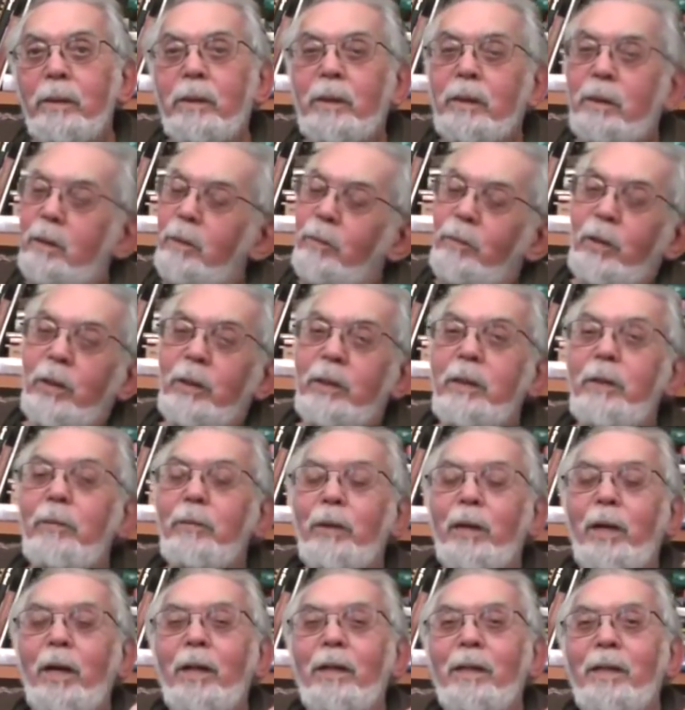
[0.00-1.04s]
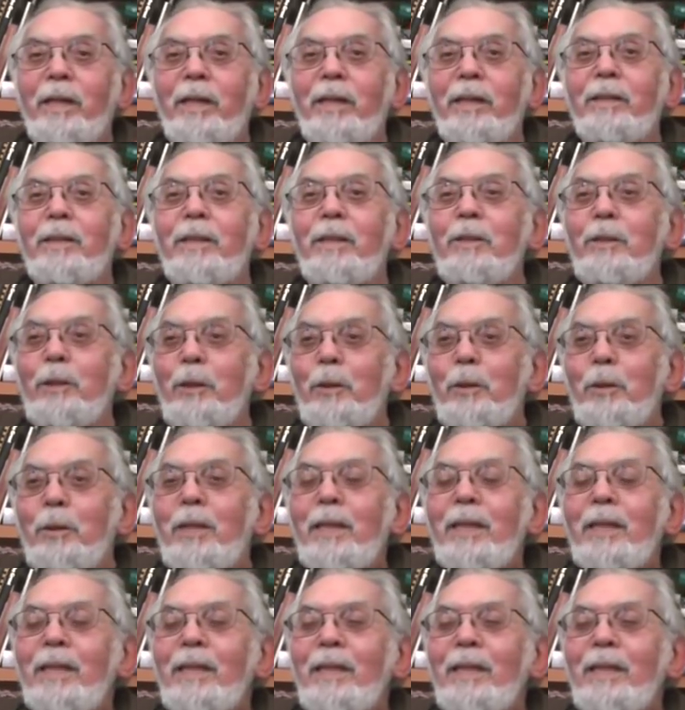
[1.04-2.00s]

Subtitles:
This is a very difficult thing to do,